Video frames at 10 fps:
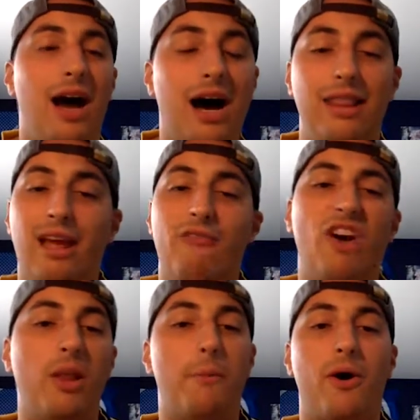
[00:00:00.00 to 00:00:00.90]
and they
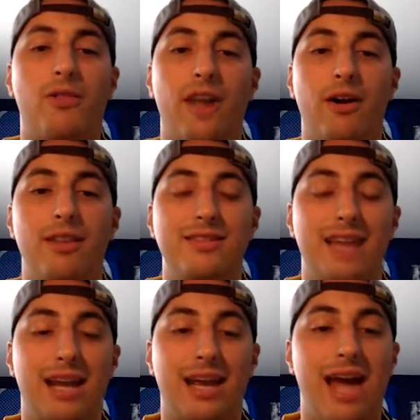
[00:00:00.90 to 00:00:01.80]
fell apart there in the
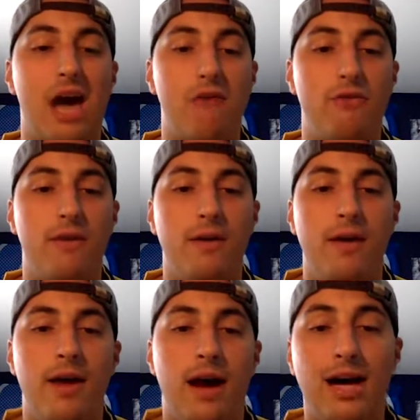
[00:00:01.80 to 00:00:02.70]
second
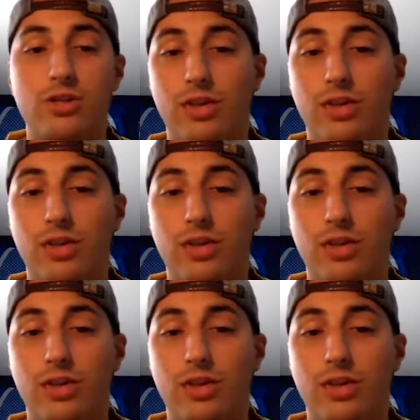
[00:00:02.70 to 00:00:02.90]
half.